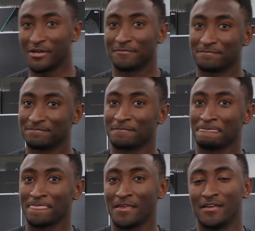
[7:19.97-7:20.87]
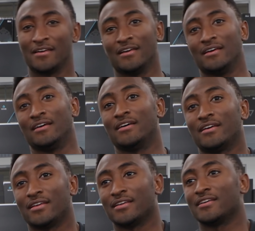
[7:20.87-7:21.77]
Is it a painful
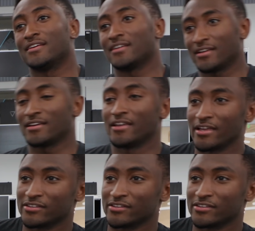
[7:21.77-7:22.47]
shock or it's like a static shock?